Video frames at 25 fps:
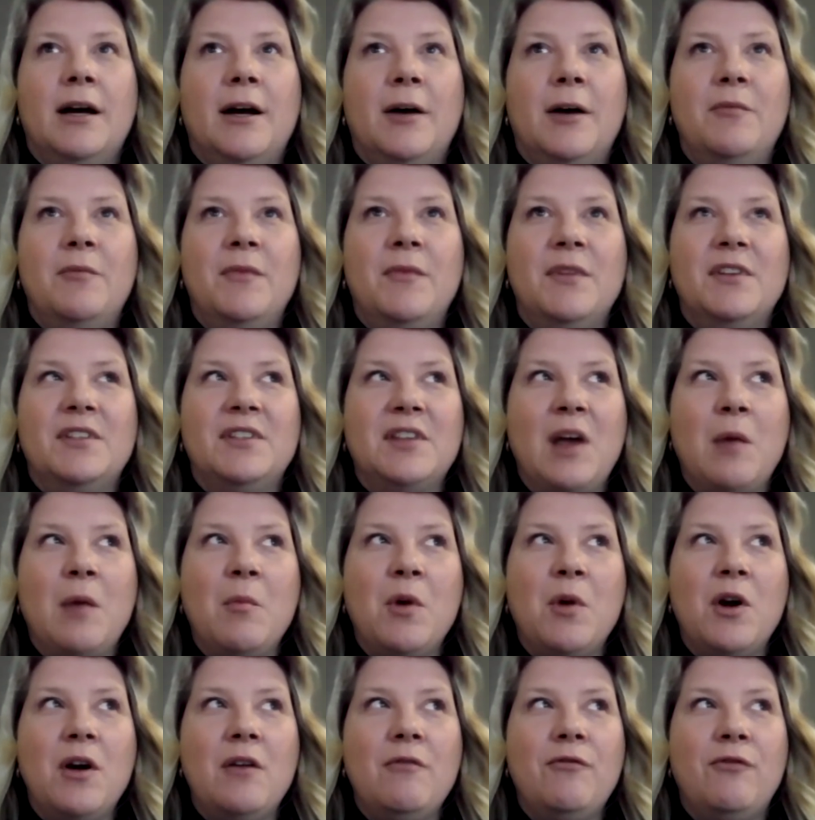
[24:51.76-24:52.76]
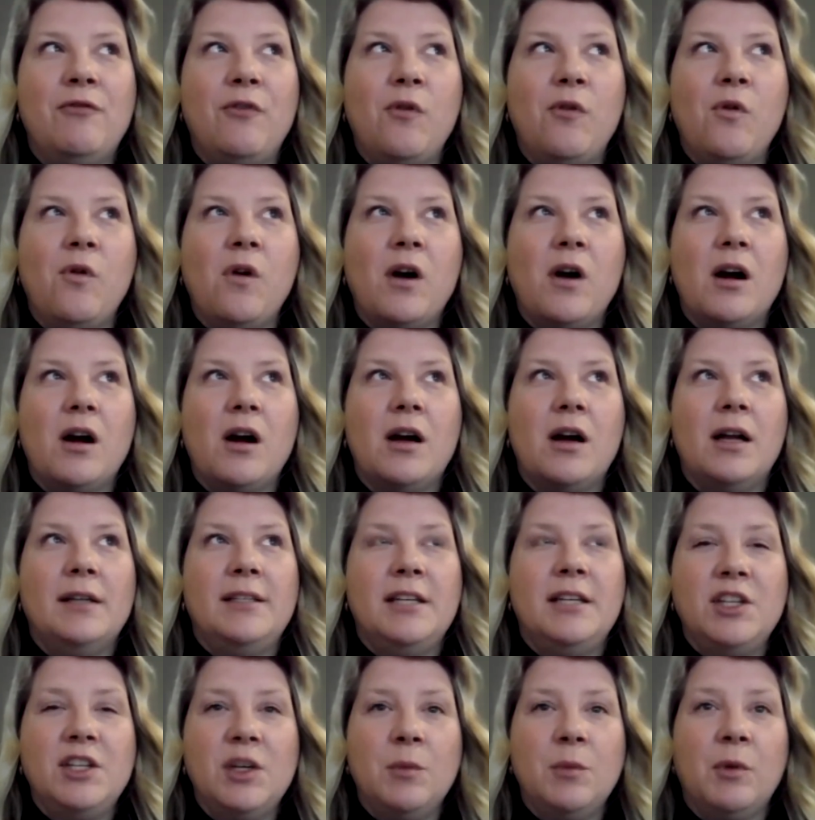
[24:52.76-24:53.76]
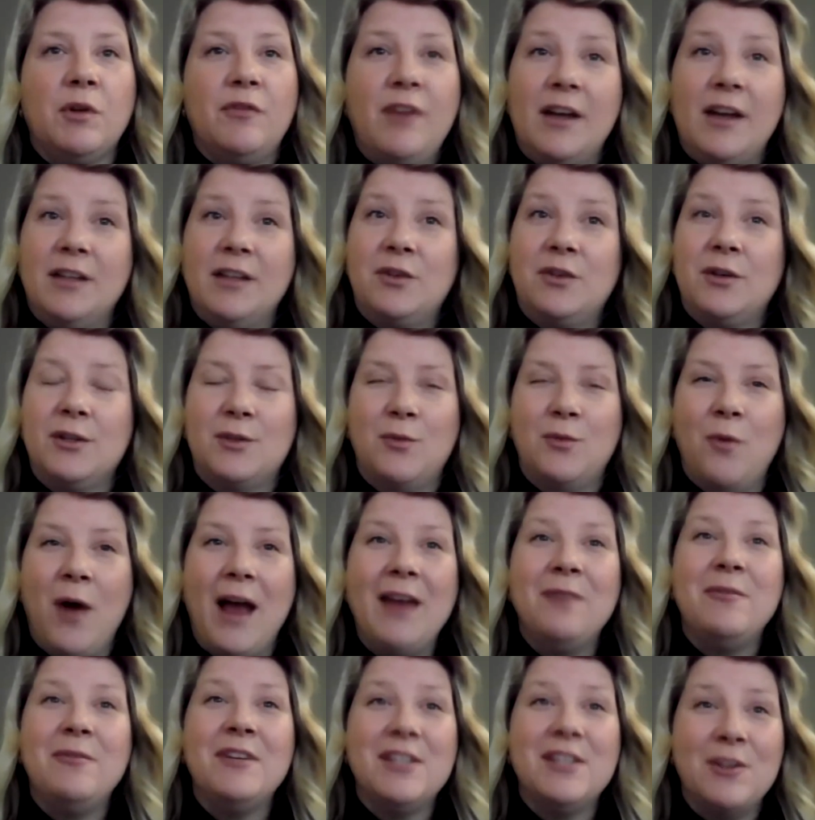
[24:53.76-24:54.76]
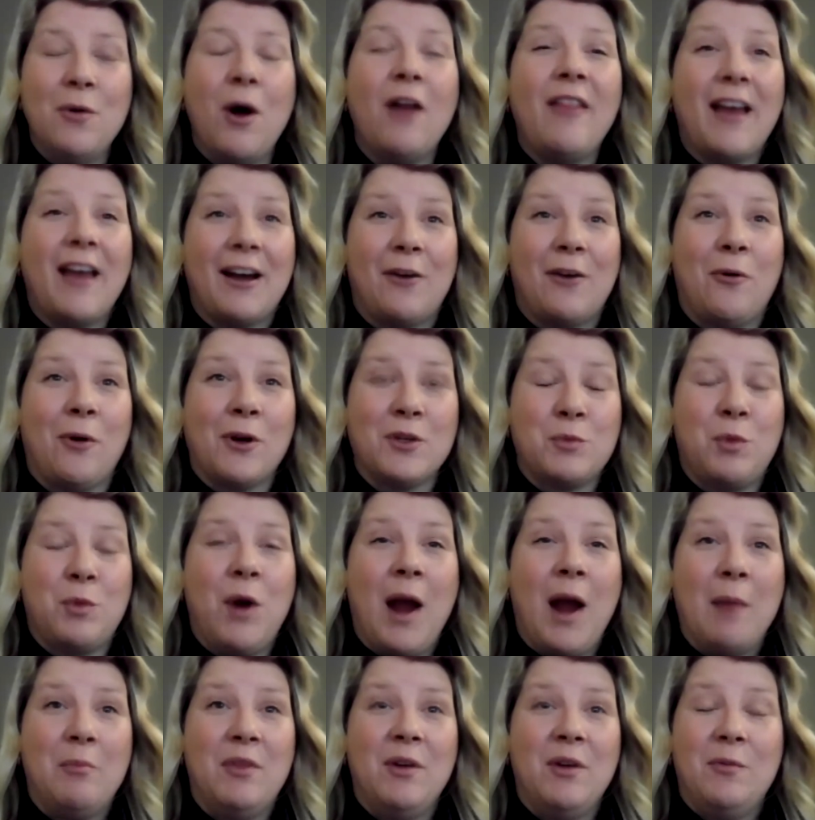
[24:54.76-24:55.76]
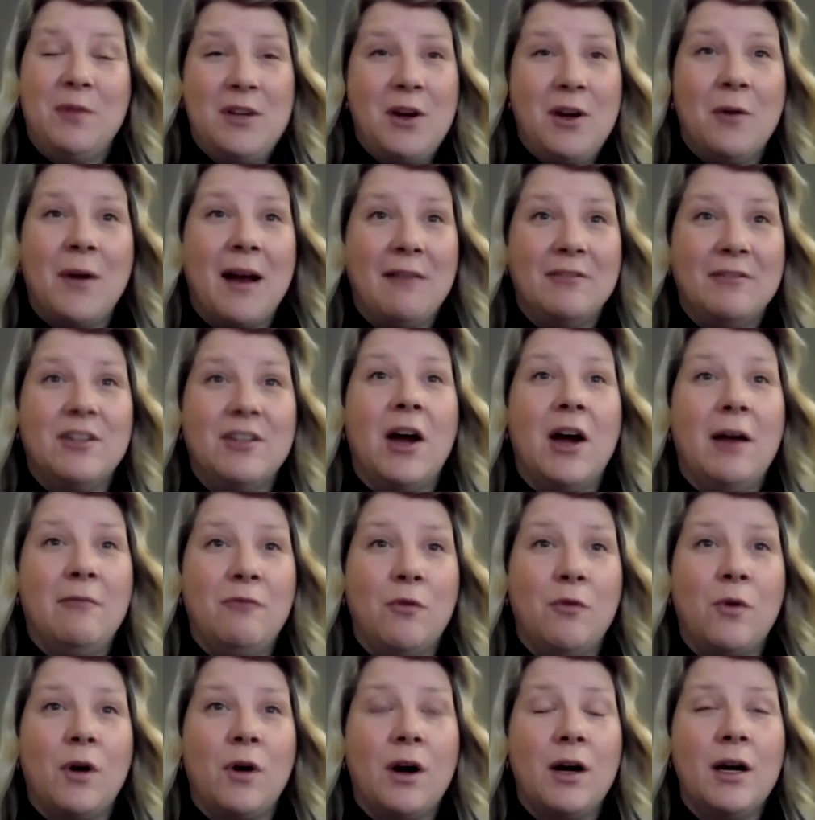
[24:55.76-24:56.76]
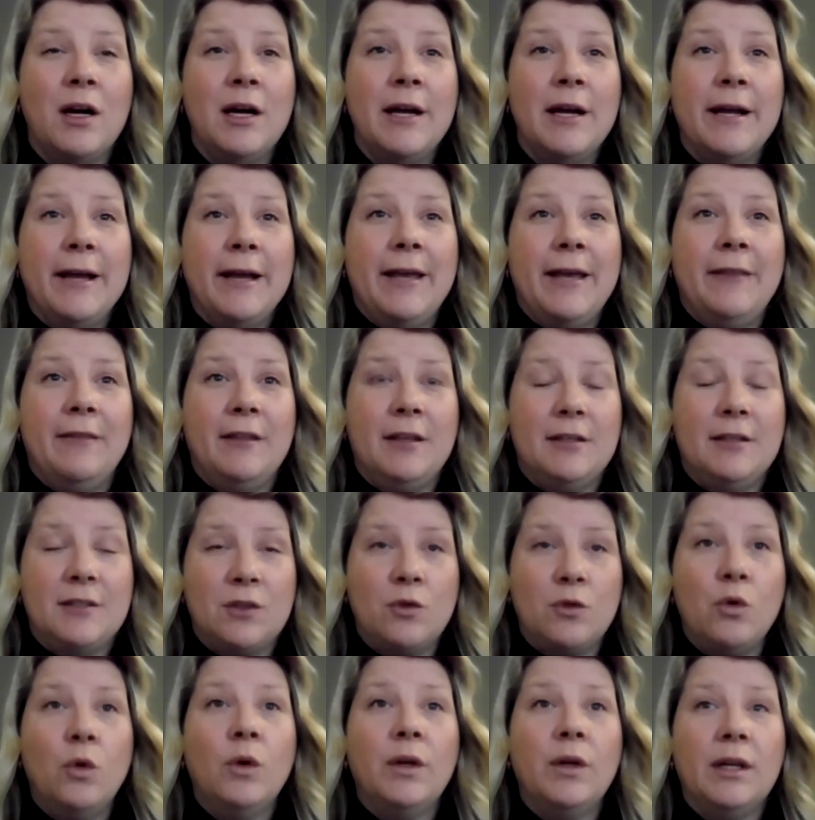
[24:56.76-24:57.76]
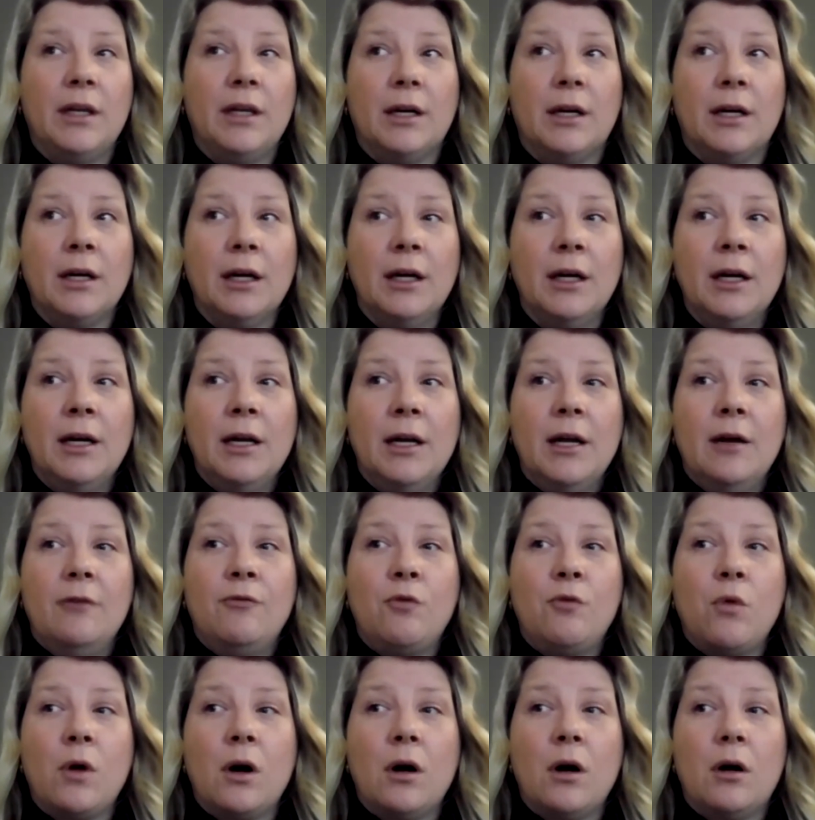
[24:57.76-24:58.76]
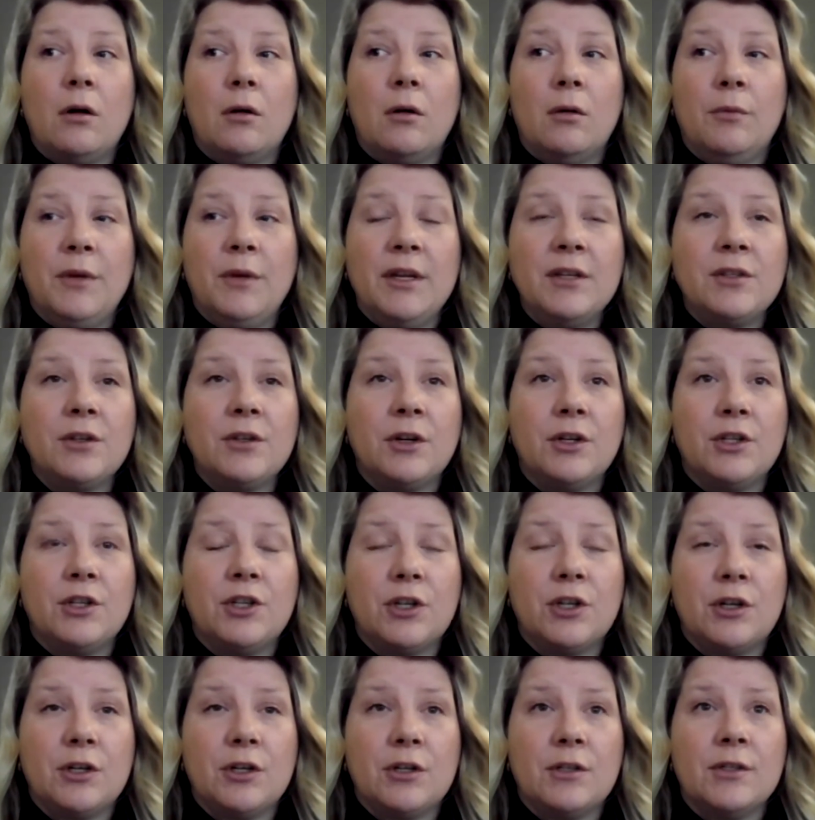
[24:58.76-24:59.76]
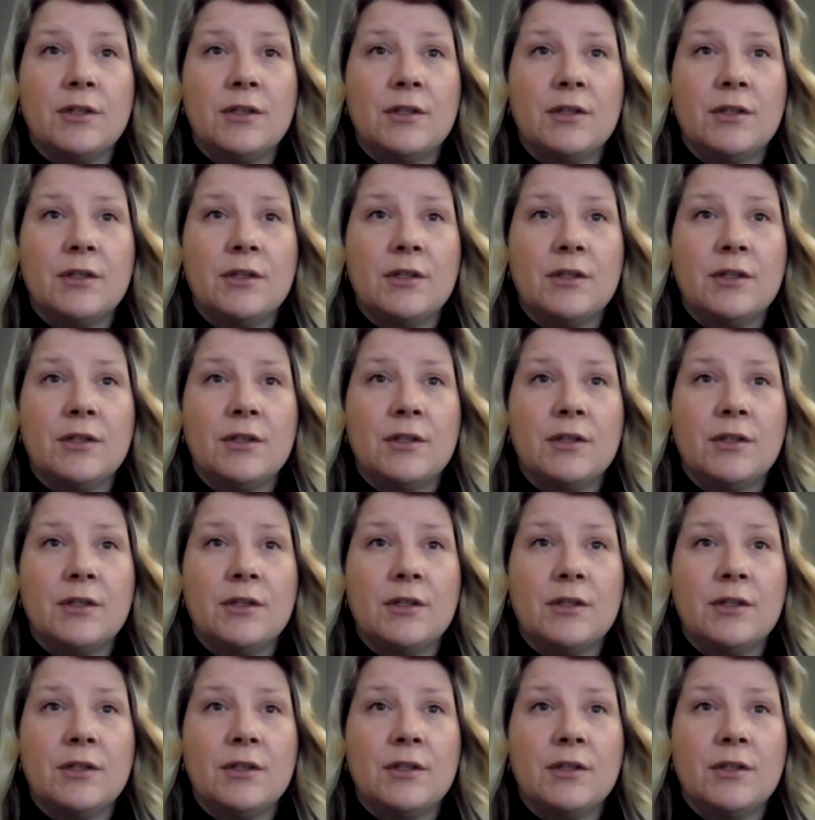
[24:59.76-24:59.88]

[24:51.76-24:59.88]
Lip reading: the summer for a teaching professor is when we do all that course prep that we don't have time for in the school year. For researchers,